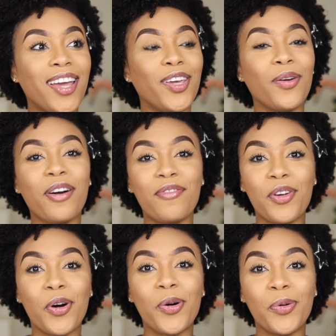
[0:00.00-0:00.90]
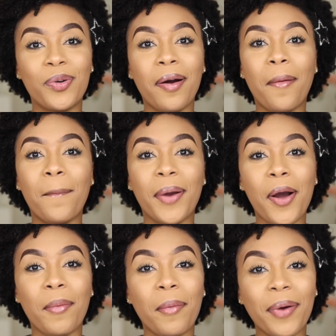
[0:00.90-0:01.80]
You have now
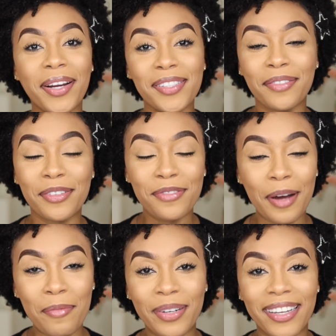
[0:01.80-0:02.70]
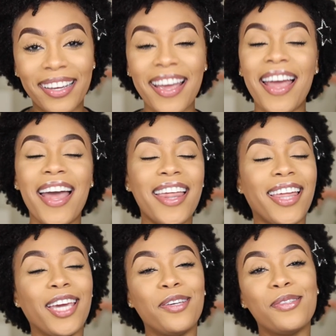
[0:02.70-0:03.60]
become a part of the family.
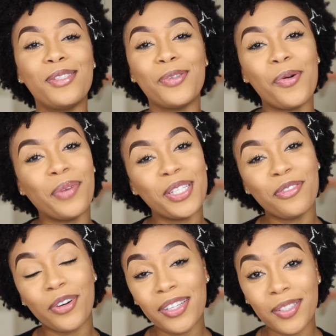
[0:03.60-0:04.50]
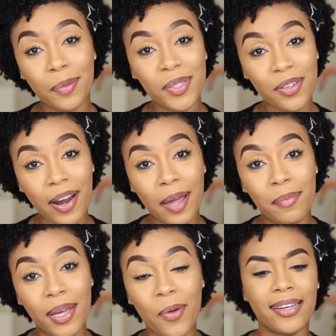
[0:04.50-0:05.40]
Thank you so much for
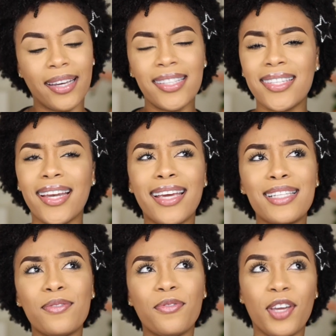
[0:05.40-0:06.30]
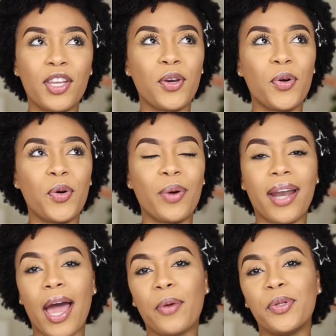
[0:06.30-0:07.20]
subscribing. In today's video, what
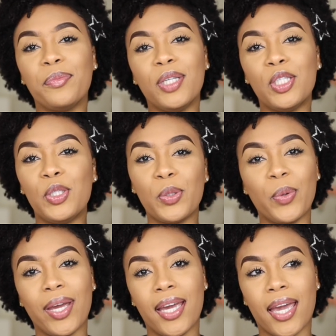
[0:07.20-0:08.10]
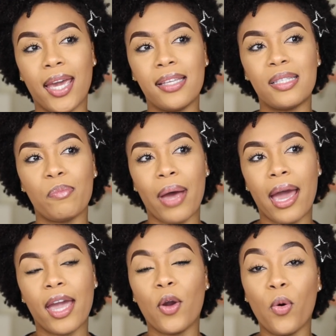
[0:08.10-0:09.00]
I will be doing is
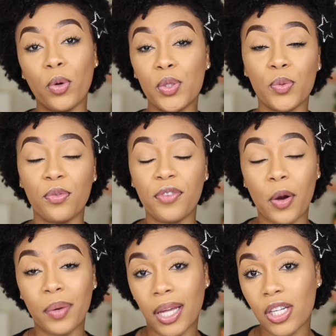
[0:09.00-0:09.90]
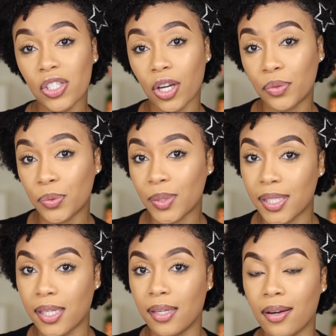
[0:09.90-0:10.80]
my go-to foundation
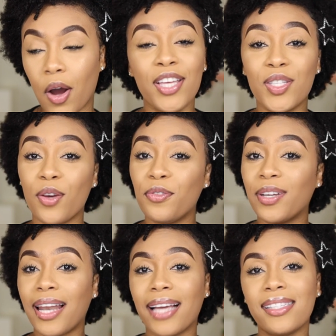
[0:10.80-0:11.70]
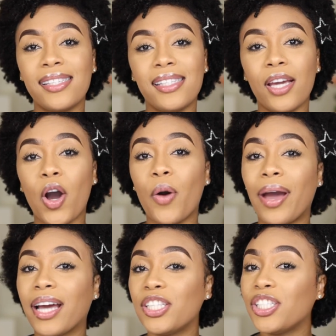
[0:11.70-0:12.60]
routine. So if you'd like to see how
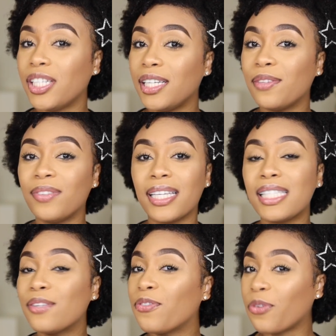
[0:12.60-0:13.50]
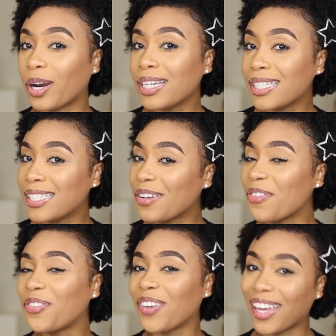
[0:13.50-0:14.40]
I achieve this fresh
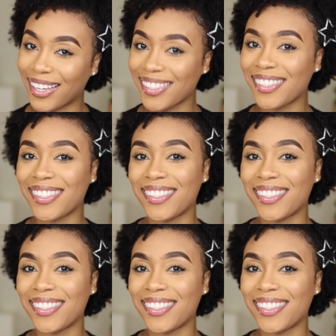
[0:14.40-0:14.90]
face,